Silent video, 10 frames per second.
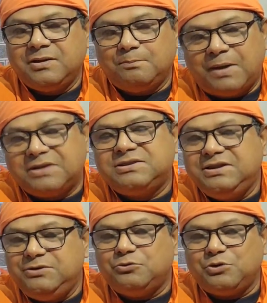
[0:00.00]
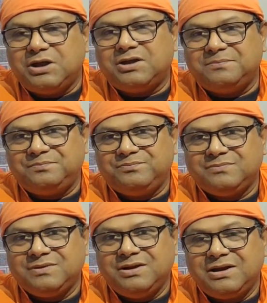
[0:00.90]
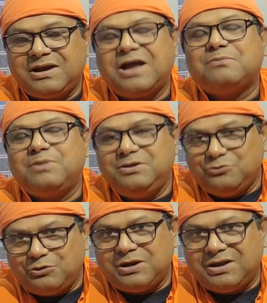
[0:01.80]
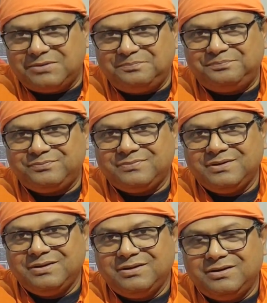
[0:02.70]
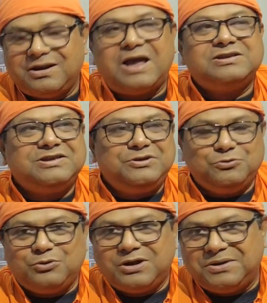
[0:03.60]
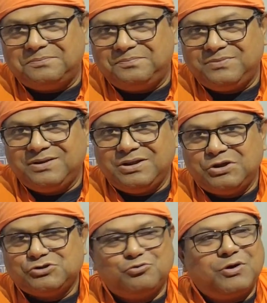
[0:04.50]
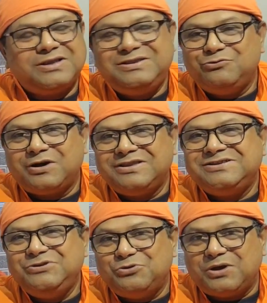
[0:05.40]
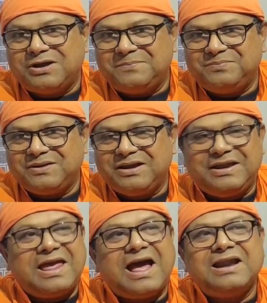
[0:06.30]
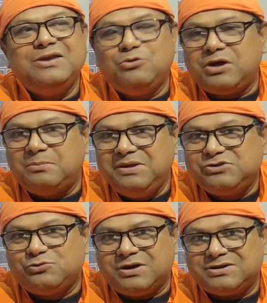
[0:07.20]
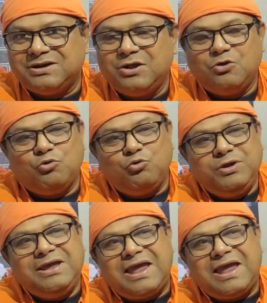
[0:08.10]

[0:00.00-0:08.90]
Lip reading: Bhakti Yoga, Karma Yoga, Raja Yoga. So what is yoga? Jnana Yoga means what? We